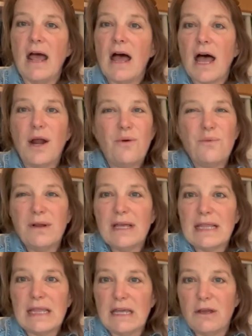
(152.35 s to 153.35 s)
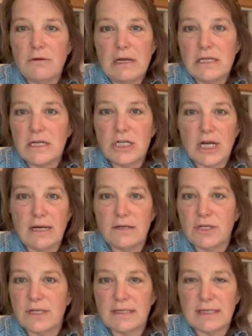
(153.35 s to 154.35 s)
I don't really think you need to
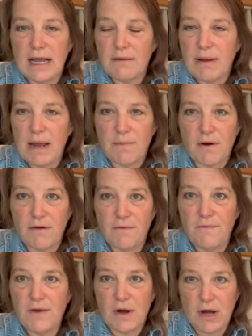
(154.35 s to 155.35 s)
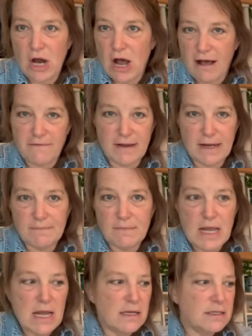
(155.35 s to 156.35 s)
change the sandpaper very often.
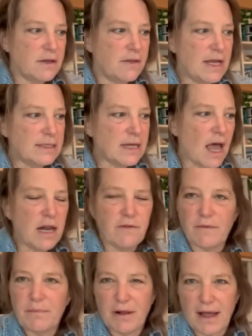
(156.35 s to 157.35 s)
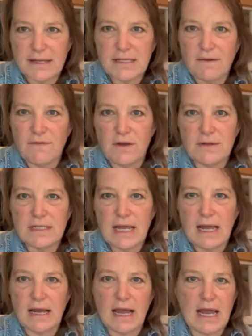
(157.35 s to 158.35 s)
So there's kind of a plus of
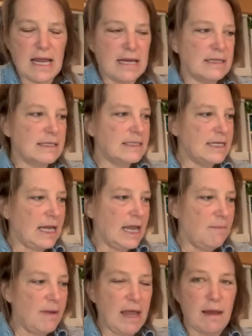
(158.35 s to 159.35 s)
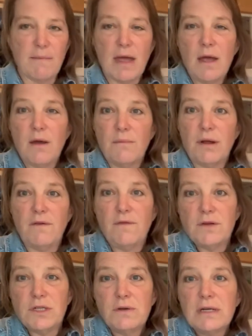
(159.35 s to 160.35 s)
using a sticky beam, but if
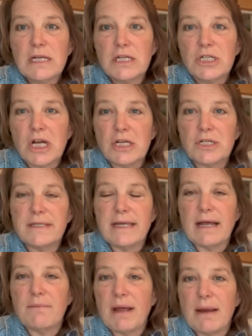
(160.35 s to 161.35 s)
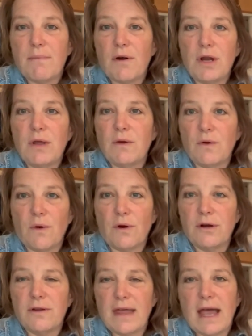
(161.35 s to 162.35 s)
you do need to change the sandpaper, you can
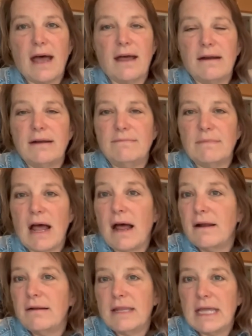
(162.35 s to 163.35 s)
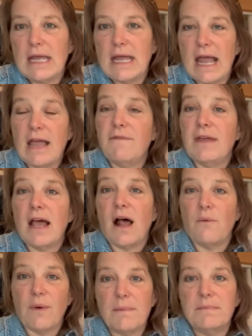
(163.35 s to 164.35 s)
order that on the
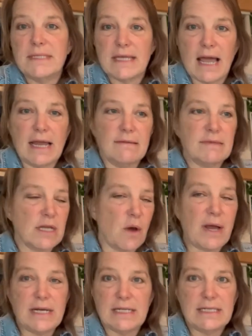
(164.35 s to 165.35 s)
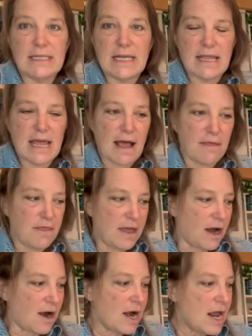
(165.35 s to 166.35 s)
AVL website. So I did see that there.